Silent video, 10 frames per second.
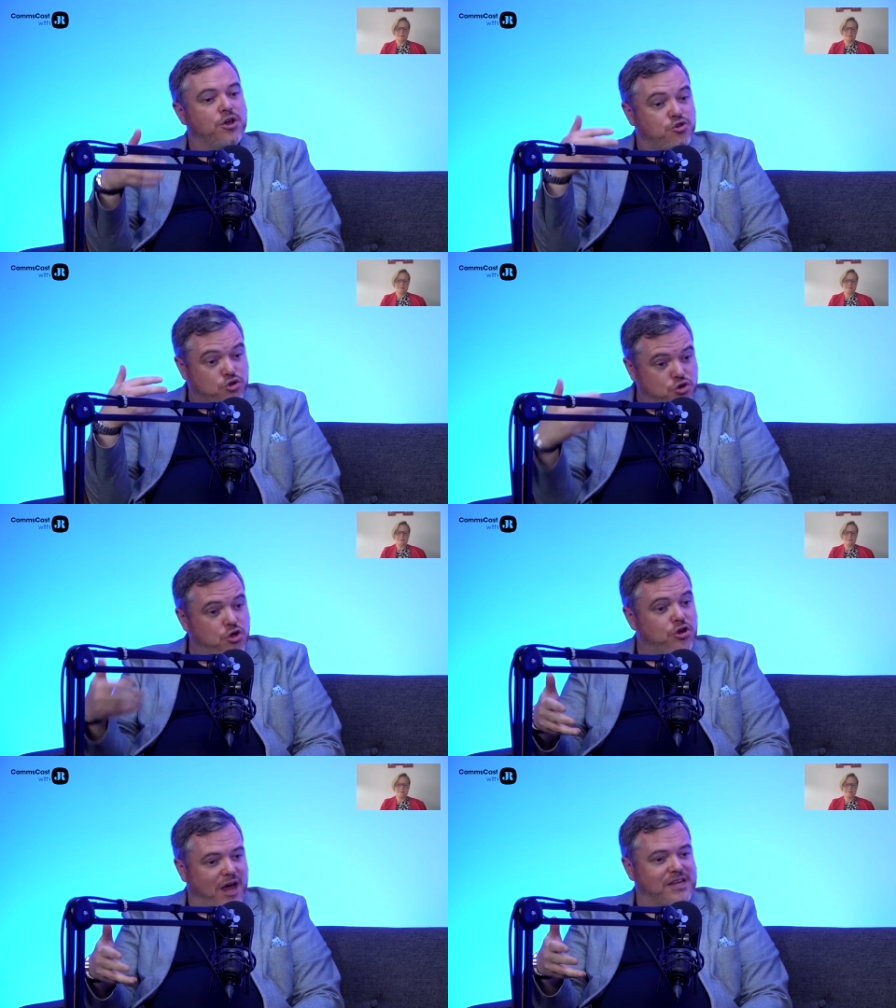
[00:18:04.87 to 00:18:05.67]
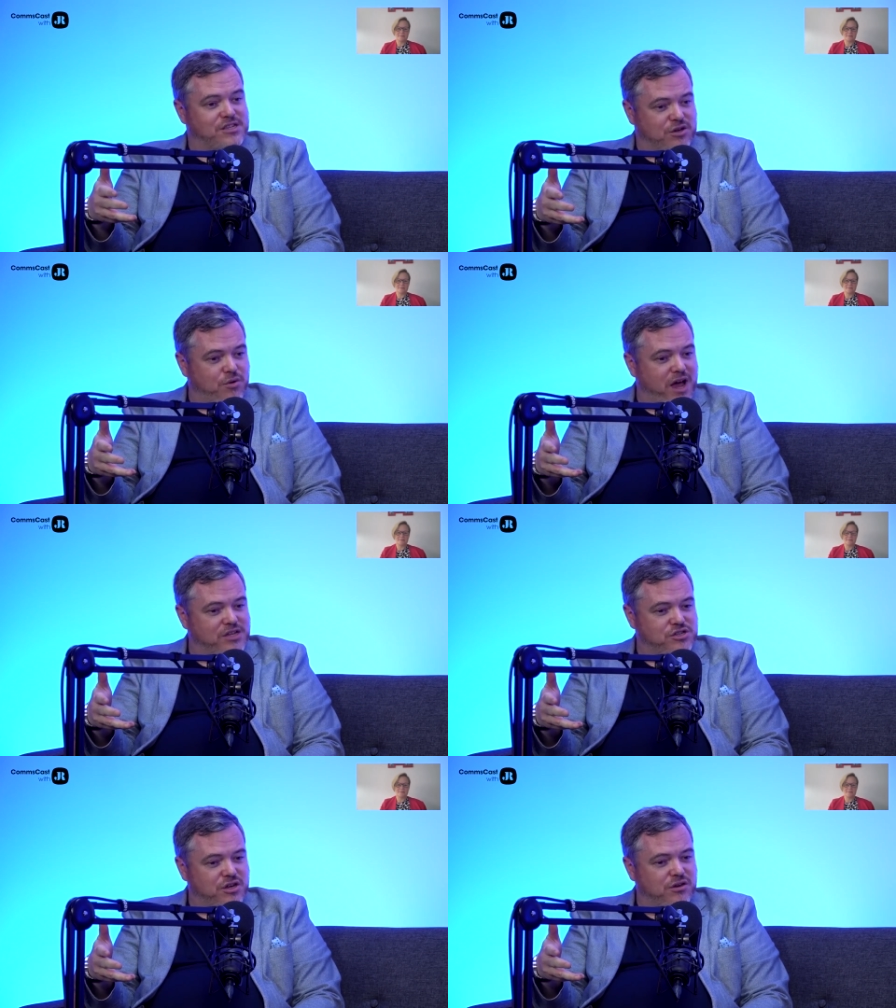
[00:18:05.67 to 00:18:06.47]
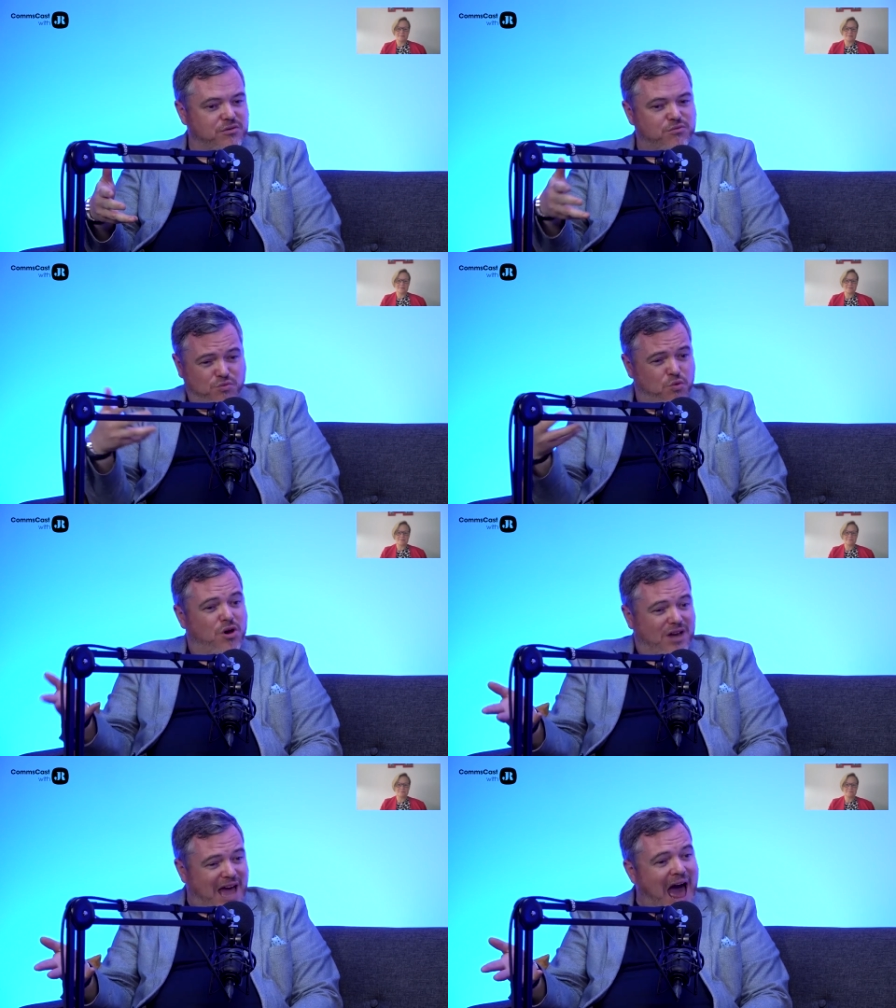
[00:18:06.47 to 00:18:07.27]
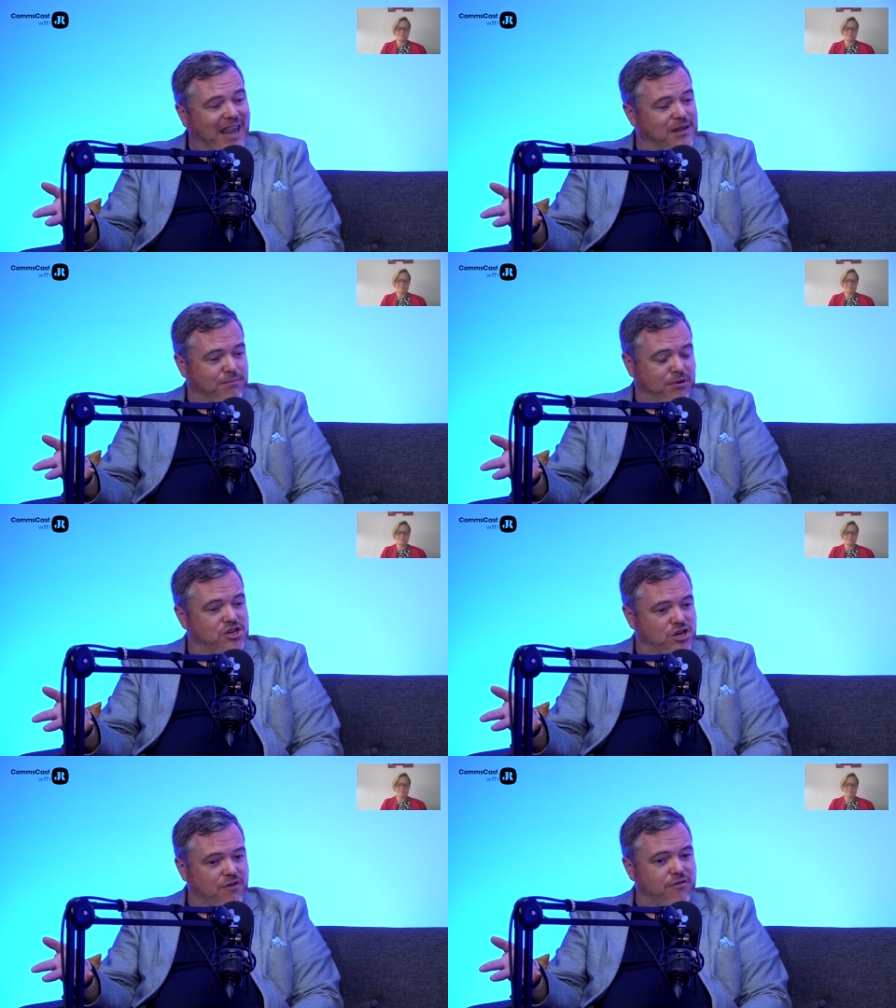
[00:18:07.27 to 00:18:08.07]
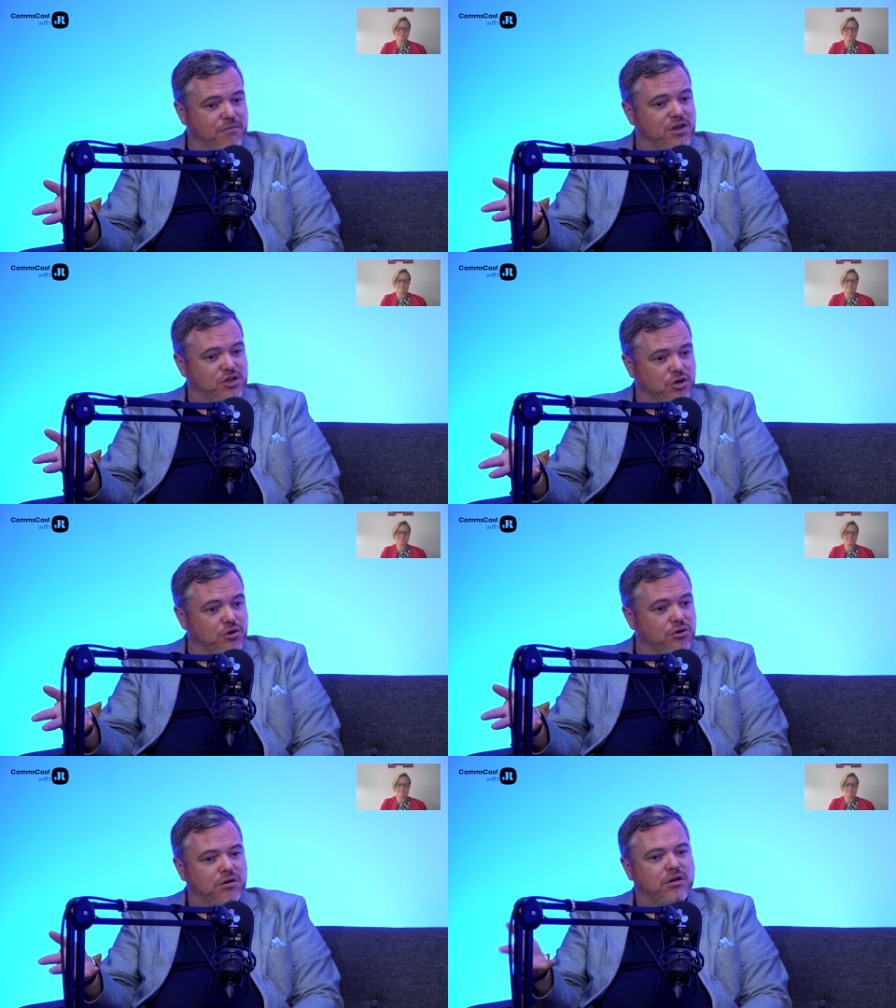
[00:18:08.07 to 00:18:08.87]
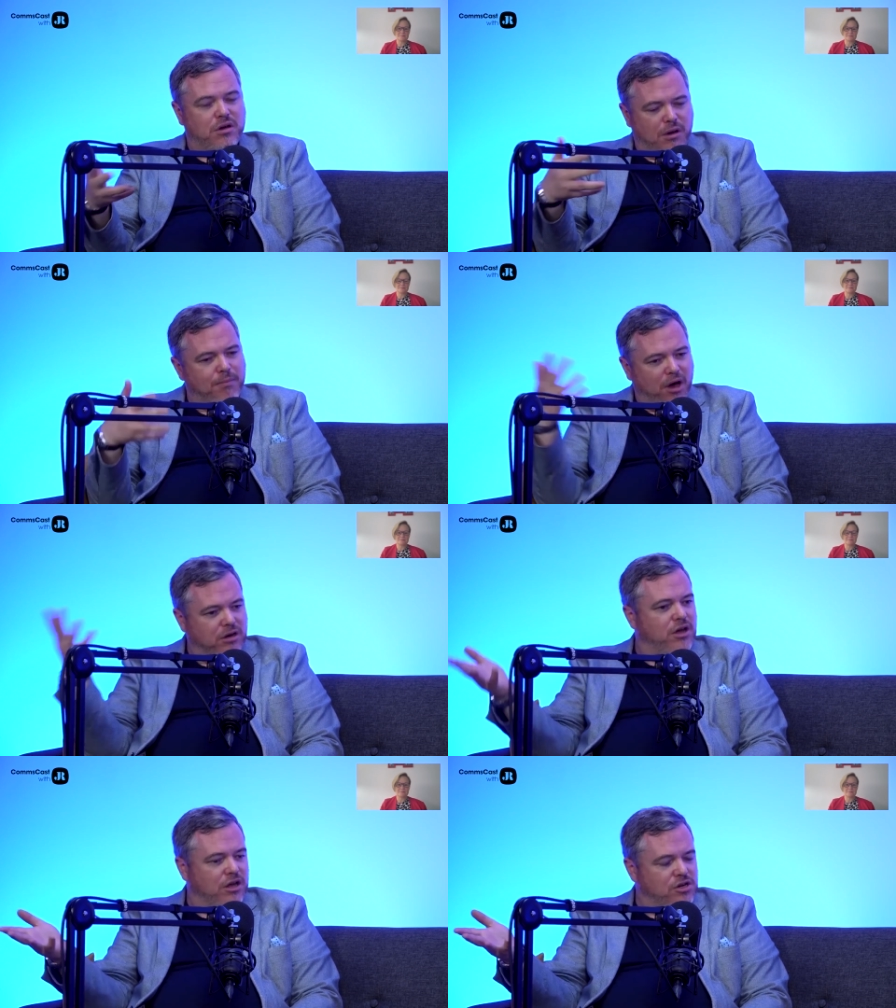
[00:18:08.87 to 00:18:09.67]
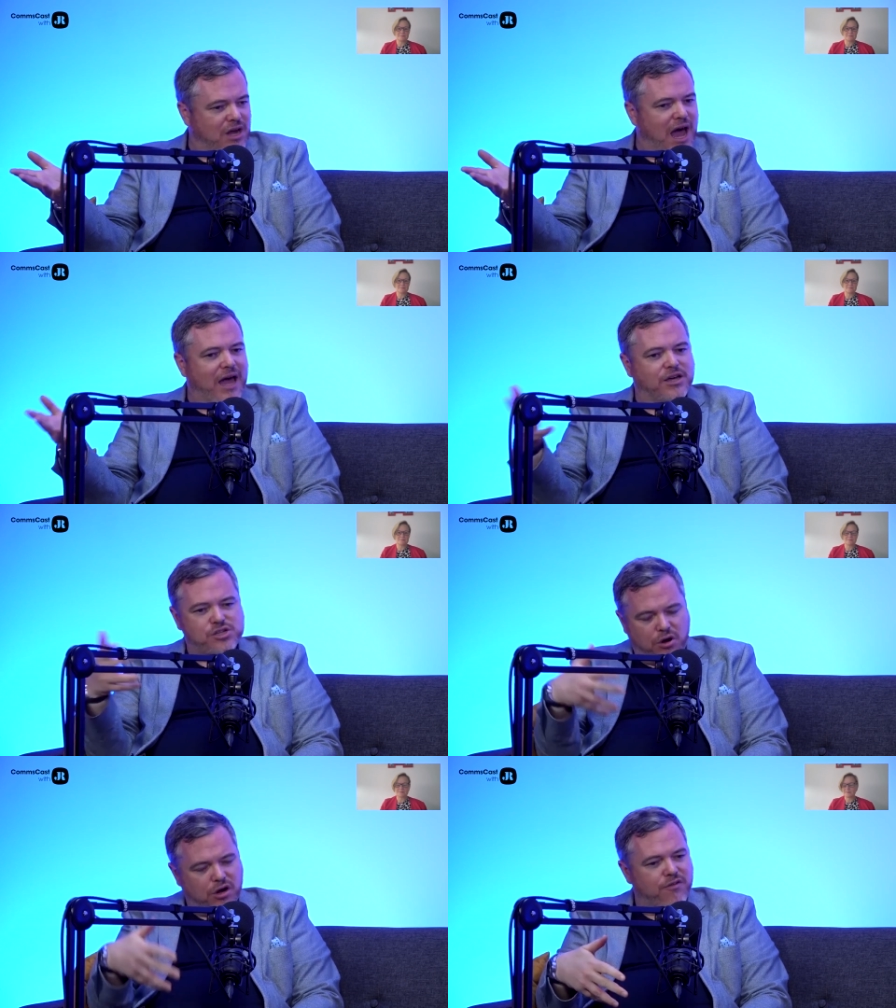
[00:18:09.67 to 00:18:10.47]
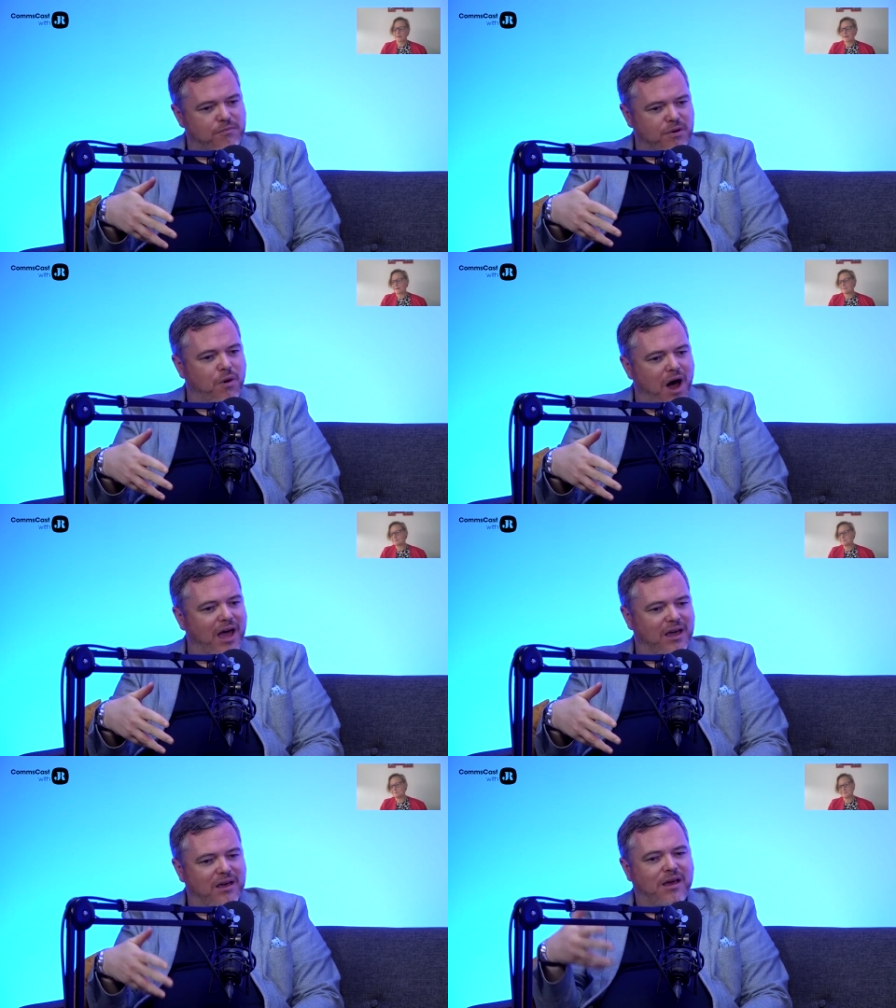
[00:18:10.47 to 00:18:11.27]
you could ask the question, well, what can the British government do about country X or government Y?